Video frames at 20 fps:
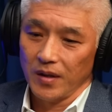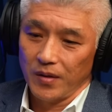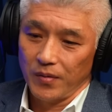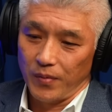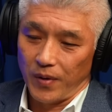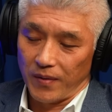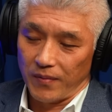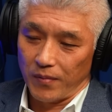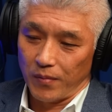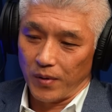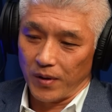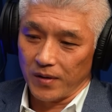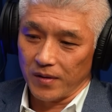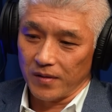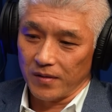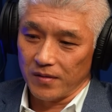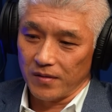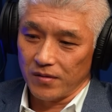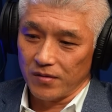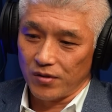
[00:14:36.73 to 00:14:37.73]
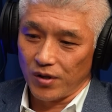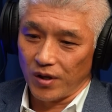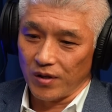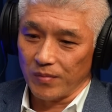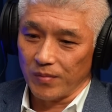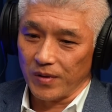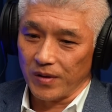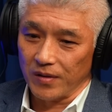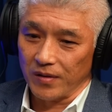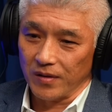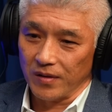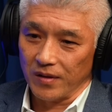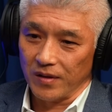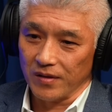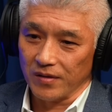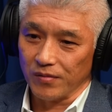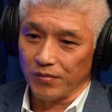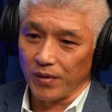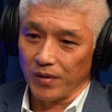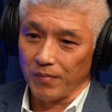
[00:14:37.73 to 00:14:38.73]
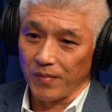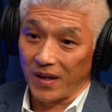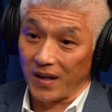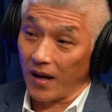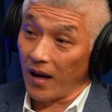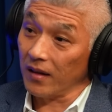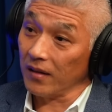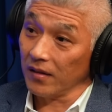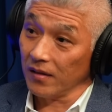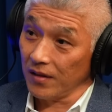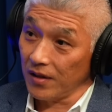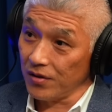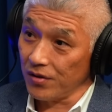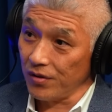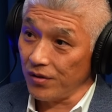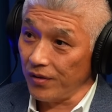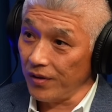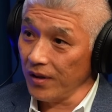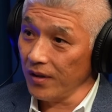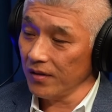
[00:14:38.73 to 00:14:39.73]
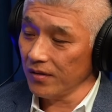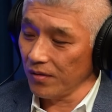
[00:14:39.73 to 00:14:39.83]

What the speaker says: we have one gentleman. He's doing mechanical engineering.